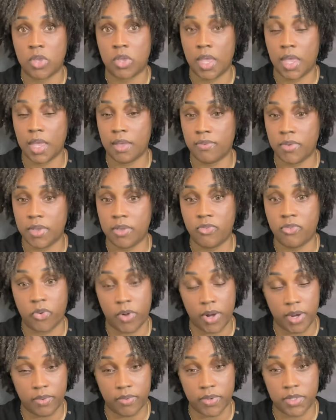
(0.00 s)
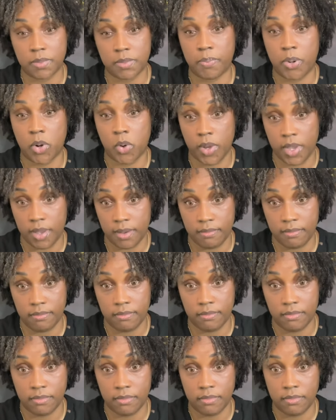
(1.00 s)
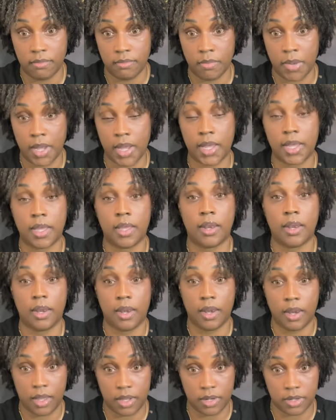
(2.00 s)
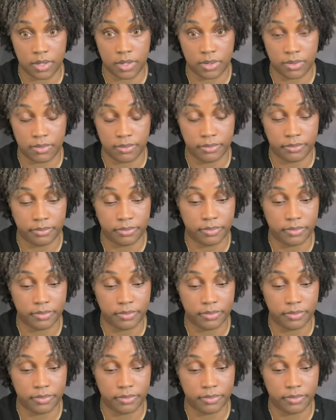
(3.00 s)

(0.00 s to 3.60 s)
heavy fragrance, Poem by Lancôme.